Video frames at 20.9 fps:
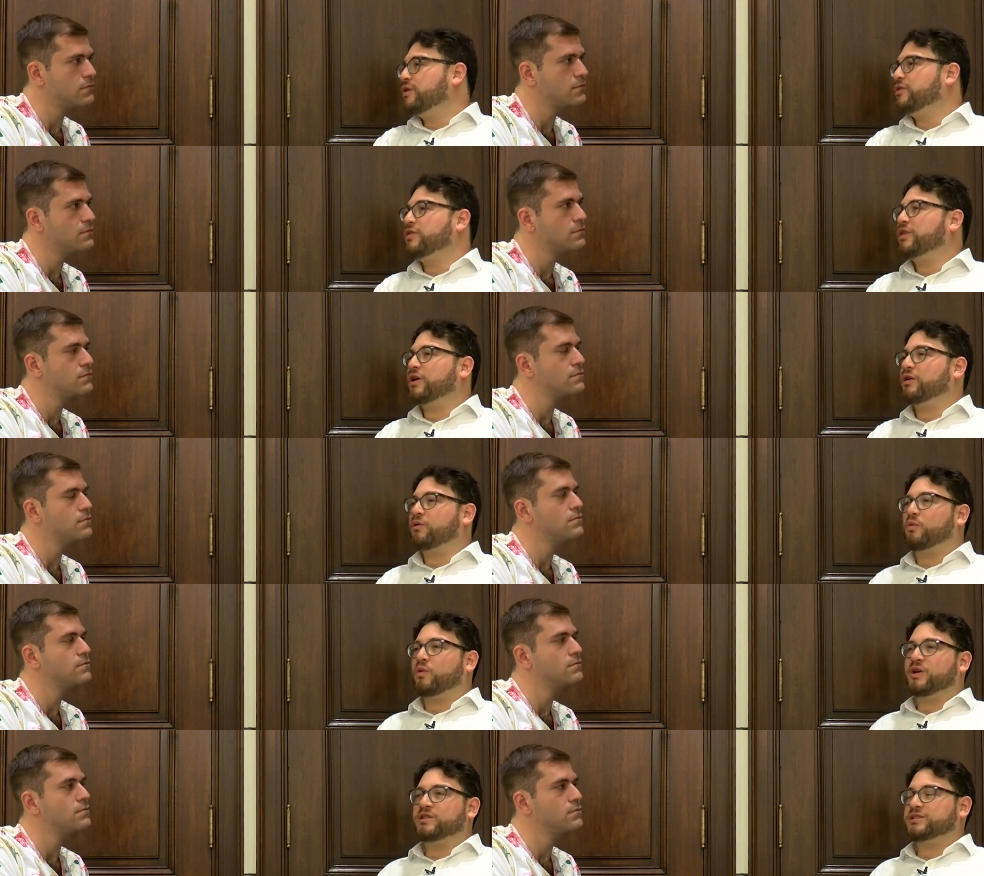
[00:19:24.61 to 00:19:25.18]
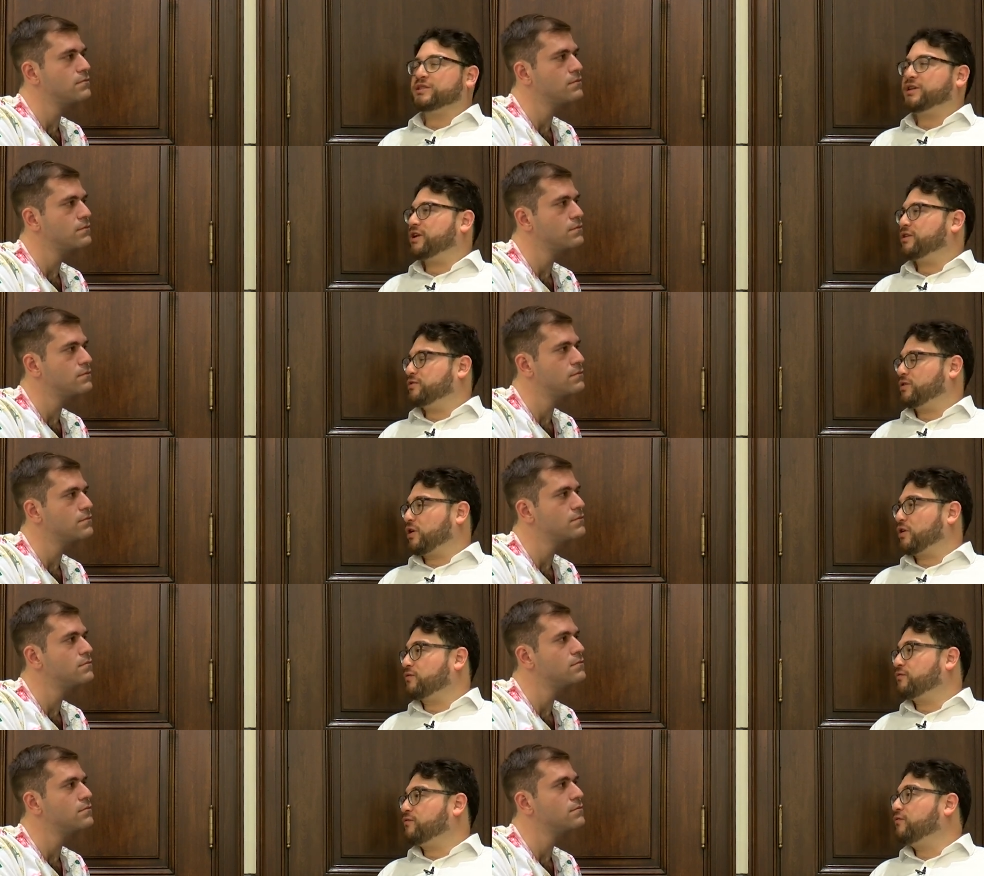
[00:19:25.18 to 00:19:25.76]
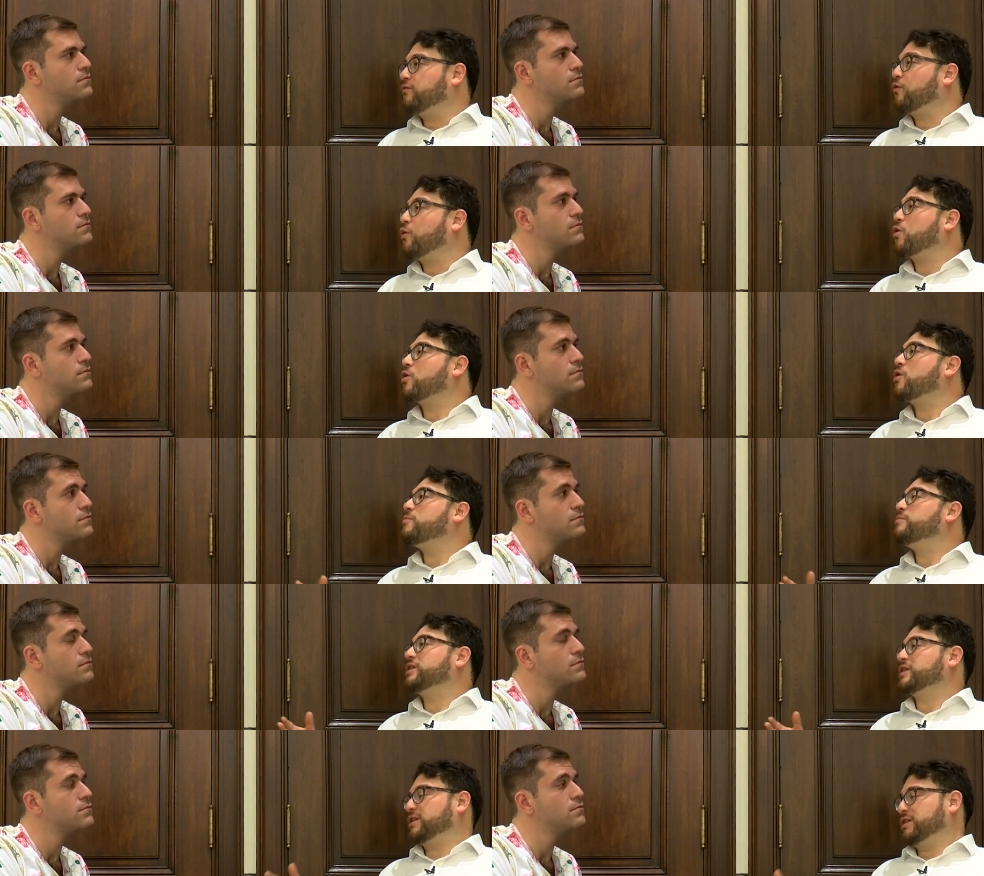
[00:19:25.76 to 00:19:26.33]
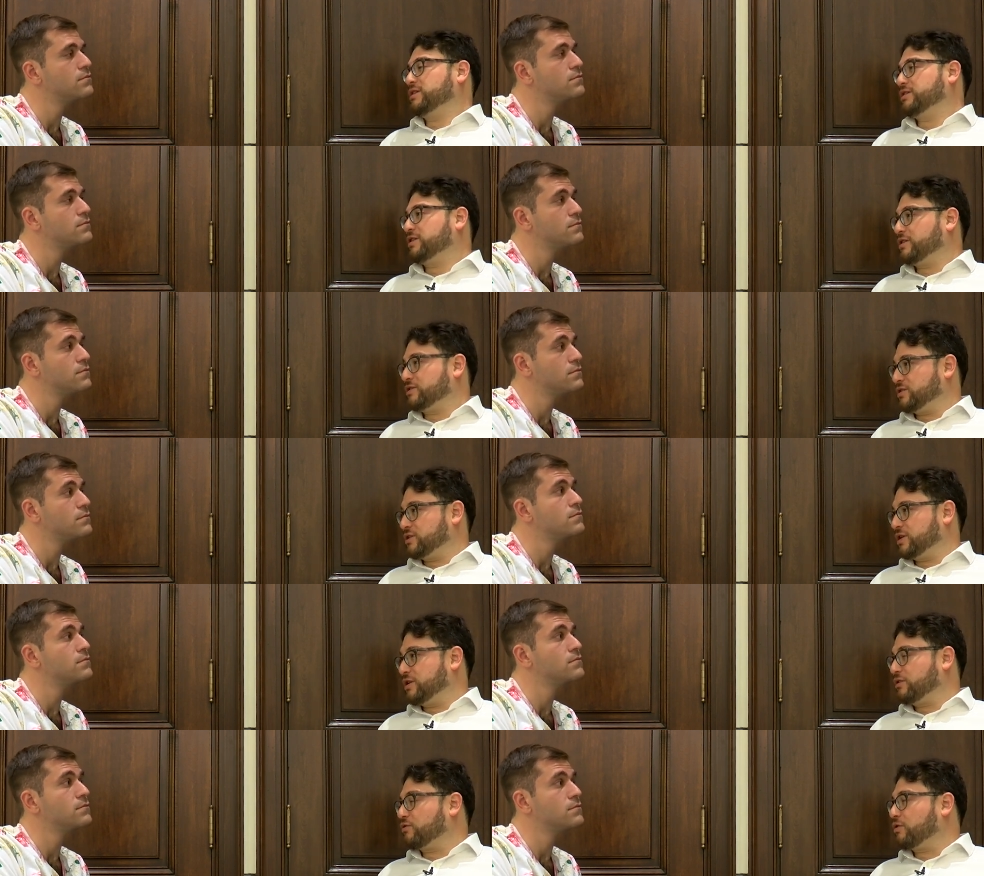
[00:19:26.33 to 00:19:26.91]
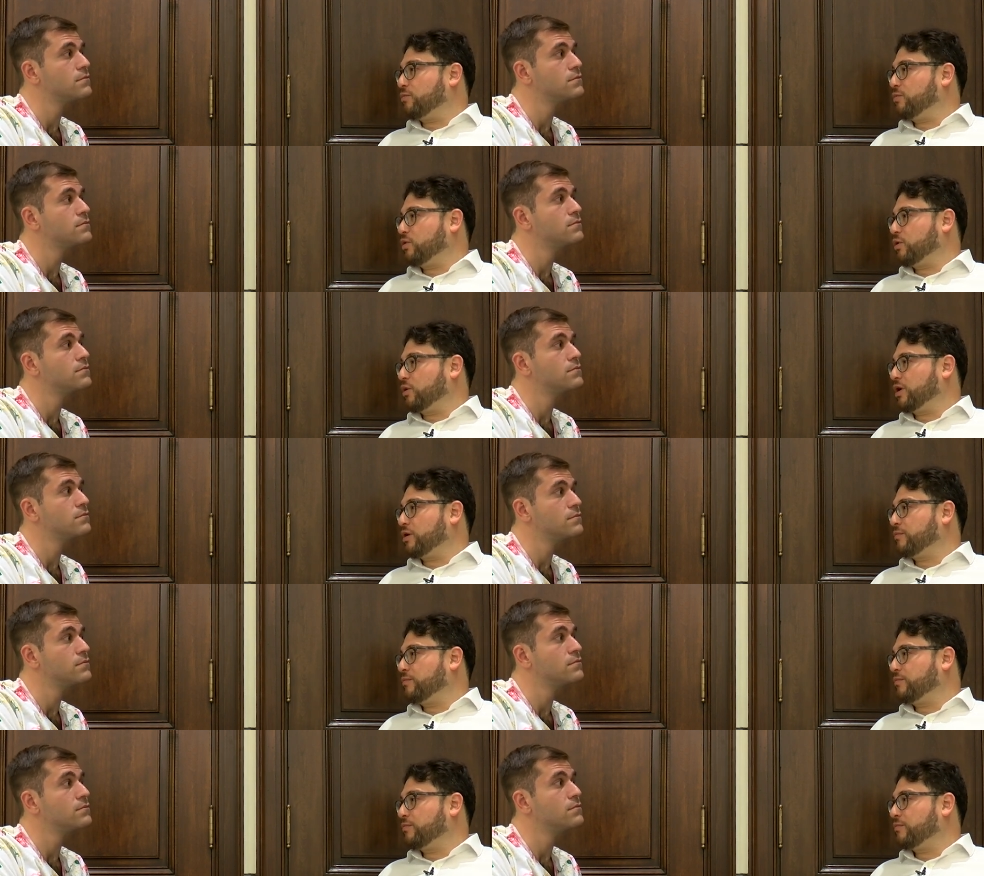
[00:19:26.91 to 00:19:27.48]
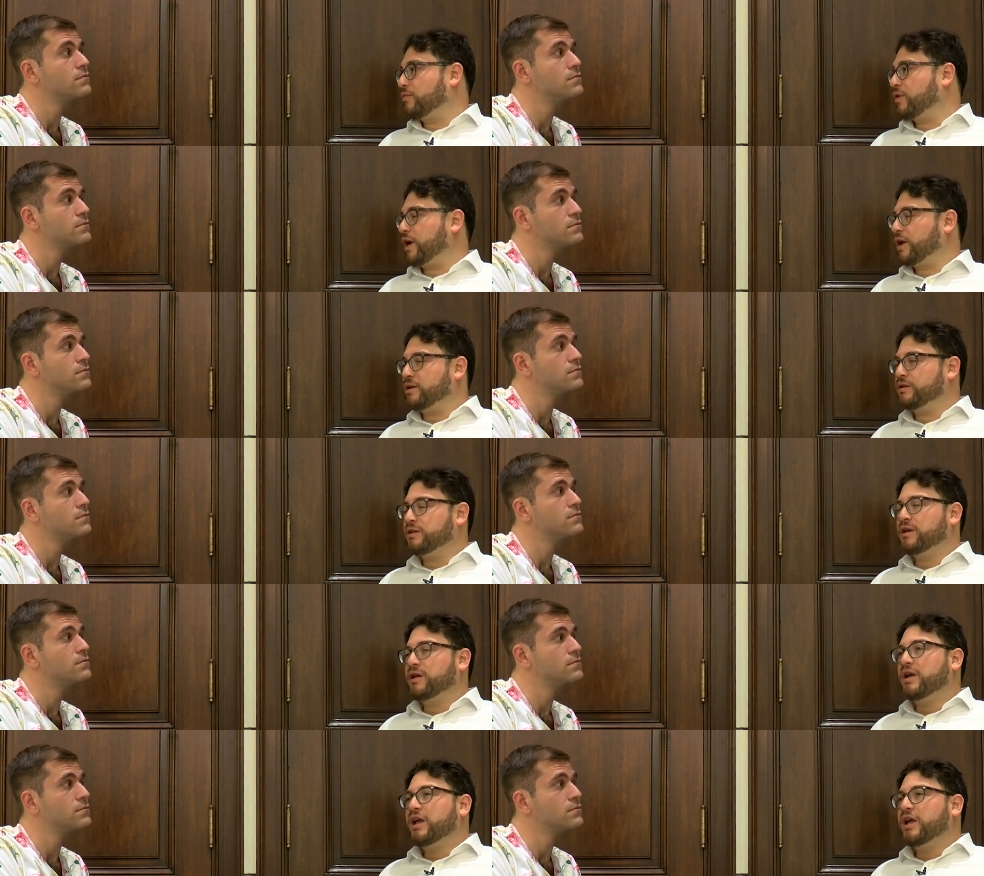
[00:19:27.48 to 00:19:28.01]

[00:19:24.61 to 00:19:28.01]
Speaker 1: There are ones that are 4 million tons a year or more, right?